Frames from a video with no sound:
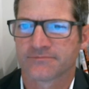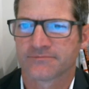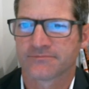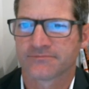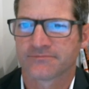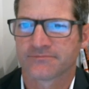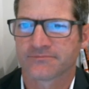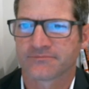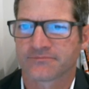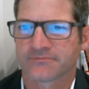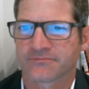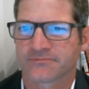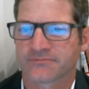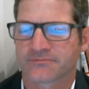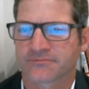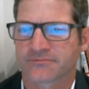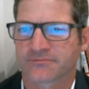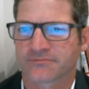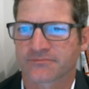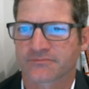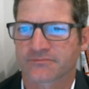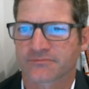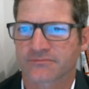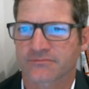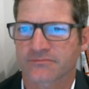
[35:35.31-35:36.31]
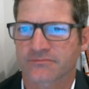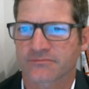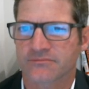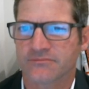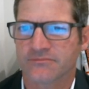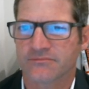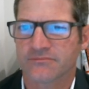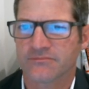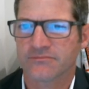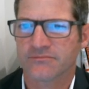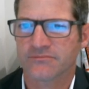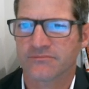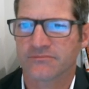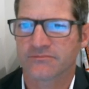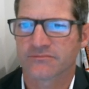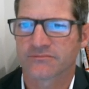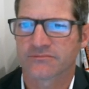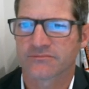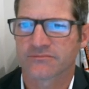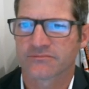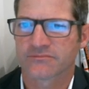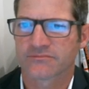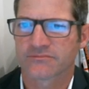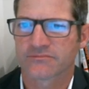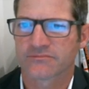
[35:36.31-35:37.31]

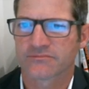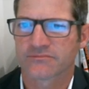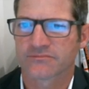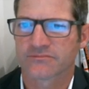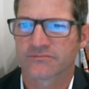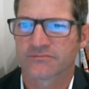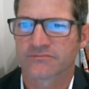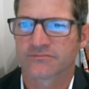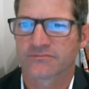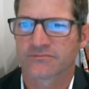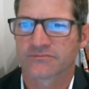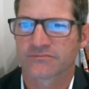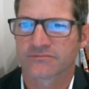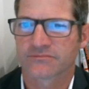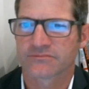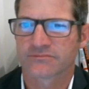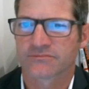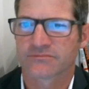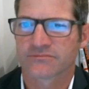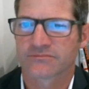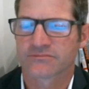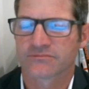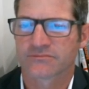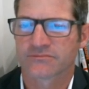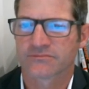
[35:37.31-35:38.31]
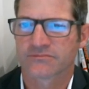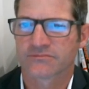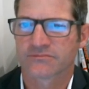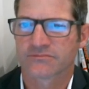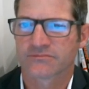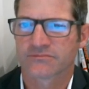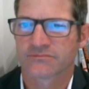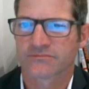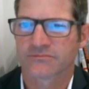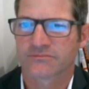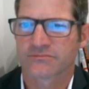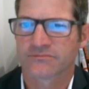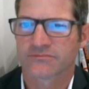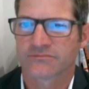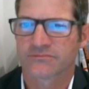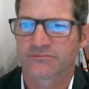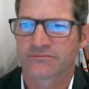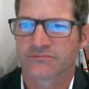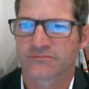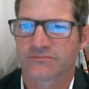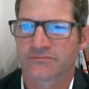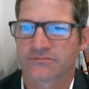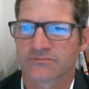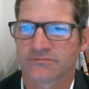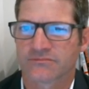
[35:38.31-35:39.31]

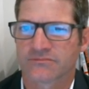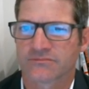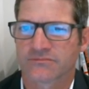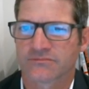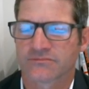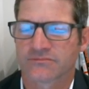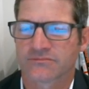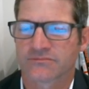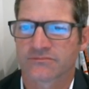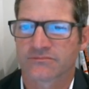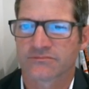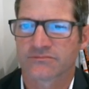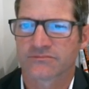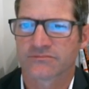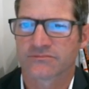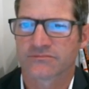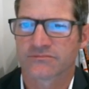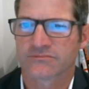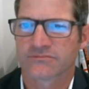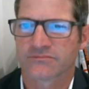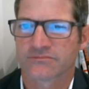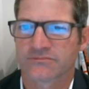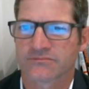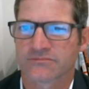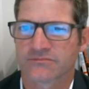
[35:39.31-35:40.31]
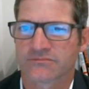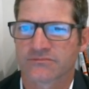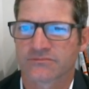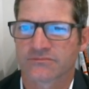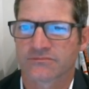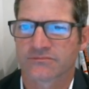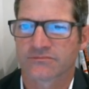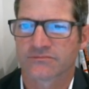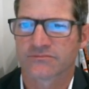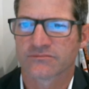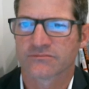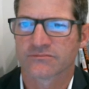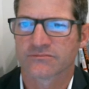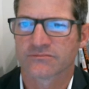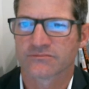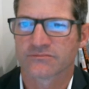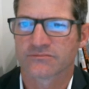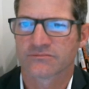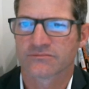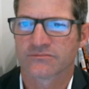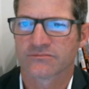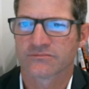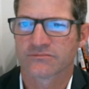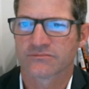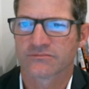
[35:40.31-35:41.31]

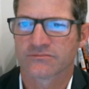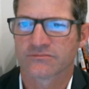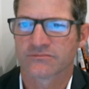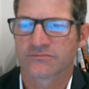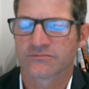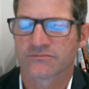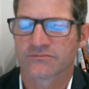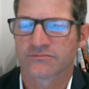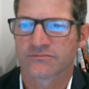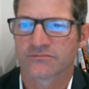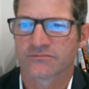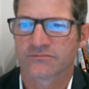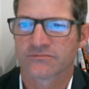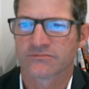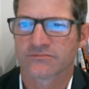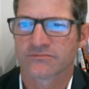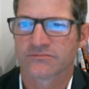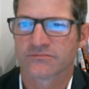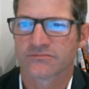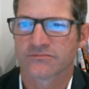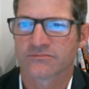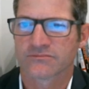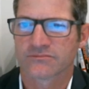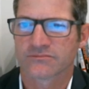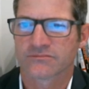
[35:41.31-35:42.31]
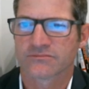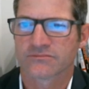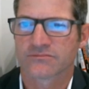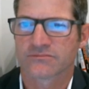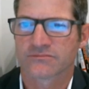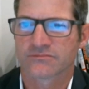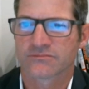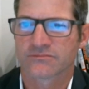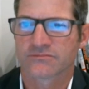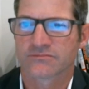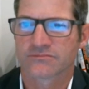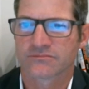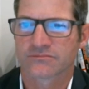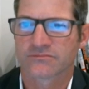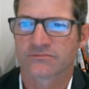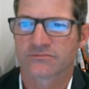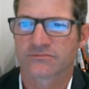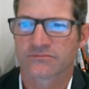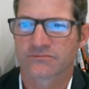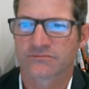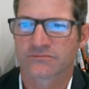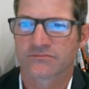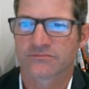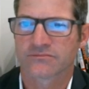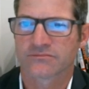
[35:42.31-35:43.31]
[no speech]